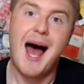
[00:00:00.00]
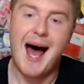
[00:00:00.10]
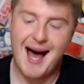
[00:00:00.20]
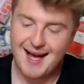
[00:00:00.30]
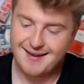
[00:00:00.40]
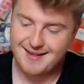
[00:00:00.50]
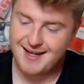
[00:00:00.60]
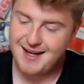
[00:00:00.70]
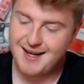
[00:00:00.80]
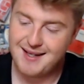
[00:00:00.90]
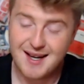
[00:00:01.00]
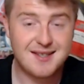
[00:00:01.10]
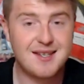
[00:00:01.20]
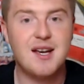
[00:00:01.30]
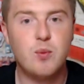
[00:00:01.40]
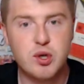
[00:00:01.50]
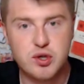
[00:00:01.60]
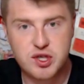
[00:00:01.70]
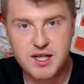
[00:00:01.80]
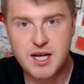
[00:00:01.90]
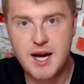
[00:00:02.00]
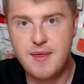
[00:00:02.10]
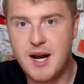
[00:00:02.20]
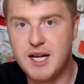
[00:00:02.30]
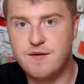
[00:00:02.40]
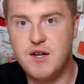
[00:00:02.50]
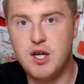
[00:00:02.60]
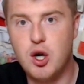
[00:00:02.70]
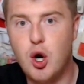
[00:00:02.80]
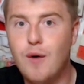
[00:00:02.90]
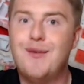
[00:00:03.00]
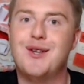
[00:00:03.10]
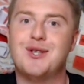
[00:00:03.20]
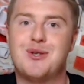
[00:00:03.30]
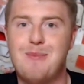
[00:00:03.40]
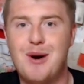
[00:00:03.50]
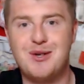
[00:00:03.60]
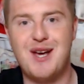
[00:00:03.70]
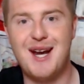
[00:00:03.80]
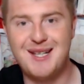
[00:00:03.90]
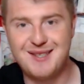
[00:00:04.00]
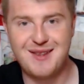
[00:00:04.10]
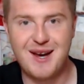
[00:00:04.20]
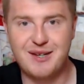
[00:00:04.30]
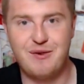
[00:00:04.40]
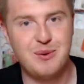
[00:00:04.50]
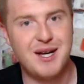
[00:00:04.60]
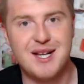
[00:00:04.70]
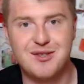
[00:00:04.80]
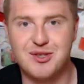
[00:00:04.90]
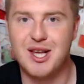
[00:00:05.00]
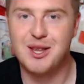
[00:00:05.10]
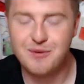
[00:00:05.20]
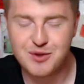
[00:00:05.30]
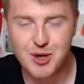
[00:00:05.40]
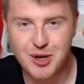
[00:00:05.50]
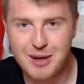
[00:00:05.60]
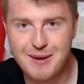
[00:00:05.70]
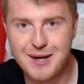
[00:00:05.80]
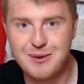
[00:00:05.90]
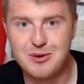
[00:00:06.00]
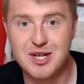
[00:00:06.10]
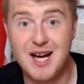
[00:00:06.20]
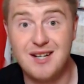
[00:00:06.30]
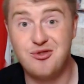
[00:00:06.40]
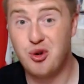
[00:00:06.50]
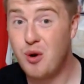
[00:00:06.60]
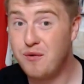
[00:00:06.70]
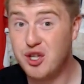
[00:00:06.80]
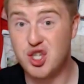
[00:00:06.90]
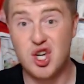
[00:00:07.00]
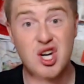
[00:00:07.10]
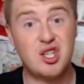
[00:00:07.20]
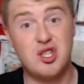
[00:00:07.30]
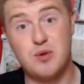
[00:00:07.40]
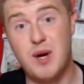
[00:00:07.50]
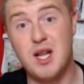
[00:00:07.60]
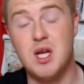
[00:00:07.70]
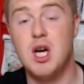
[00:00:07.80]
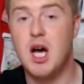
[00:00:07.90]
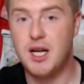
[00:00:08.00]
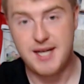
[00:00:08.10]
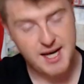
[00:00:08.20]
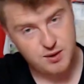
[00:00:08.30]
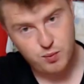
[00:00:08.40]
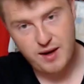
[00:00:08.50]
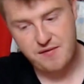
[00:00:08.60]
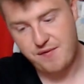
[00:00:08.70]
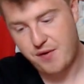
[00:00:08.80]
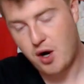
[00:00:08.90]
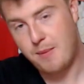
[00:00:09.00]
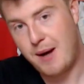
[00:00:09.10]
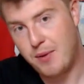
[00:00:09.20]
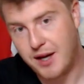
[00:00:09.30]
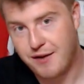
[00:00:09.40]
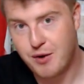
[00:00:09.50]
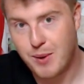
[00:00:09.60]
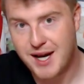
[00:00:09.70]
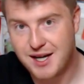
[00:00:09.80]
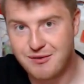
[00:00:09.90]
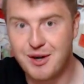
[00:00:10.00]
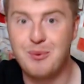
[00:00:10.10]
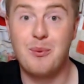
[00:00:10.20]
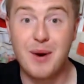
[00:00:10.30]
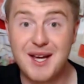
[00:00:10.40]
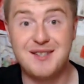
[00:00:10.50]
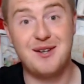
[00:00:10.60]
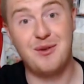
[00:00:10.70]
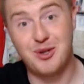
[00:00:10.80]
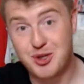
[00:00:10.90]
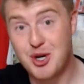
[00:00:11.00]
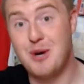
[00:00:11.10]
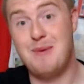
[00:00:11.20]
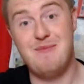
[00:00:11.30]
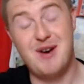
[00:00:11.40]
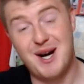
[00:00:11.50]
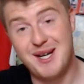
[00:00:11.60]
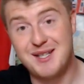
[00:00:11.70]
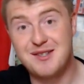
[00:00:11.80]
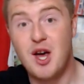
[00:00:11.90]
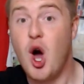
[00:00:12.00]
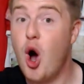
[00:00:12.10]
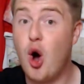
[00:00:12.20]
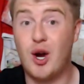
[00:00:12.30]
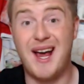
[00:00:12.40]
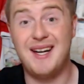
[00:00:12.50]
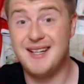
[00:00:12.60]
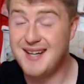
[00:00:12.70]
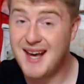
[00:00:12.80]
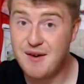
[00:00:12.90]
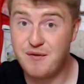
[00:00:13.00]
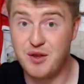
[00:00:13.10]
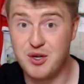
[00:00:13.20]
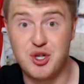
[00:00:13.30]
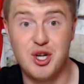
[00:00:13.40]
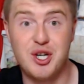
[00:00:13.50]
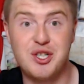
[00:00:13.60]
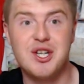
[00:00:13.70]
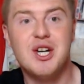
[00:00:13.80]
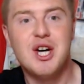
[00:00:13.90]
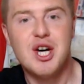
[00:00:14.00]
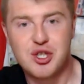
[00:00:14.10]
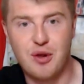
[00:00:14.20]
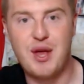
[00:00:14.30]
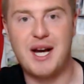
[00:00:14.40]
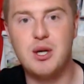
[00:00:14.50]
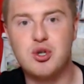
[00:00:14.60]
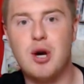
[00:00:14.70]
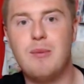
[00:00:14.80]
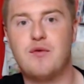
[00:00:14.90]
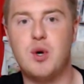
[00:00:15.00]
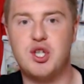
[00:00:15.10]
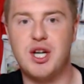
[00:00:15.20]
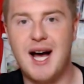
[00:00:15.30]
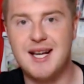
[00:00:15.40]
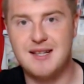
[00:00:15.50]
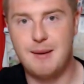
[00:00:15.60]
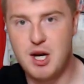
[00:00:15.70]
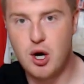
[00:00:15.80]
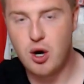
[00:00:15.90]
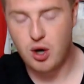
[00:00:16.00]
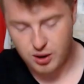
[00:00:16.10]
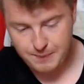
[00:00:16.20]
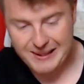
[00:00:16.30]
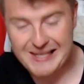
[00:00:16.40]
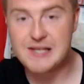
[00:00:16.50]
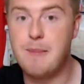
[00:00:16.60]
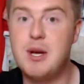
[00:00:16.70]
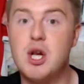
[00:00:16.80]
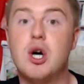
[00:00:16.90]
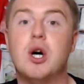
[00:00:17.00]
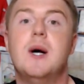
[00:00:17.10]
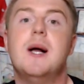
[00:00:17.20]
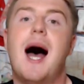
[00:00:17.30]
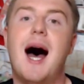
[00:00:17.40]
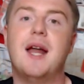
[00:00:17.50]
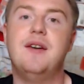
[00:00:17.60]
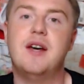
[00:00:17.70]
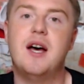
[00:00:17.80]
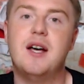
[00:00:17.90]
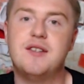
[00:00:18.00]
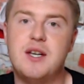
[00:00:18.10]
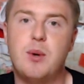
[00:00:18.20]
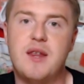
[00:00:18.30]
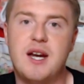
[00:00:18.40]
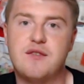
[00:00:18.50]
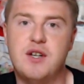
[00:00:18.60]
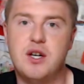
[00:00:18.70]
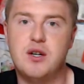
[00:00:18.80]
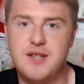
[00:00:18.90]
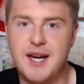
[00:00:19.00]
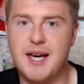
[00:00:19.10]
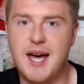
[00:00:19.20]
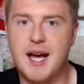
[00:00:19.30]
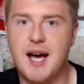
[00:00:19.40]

And yes, we'll see you in the next video. Hopefully there's some more signings in the next few days, because I love talking about new signings, and hopefully shirts as well. And yes, we haven't forgot about the giveaway either. We're waiting on the shirt being released or getting a date for the shirt. So thank you so much for watching, guys. Let me know. Please let me know. And see you in the next video. Take care,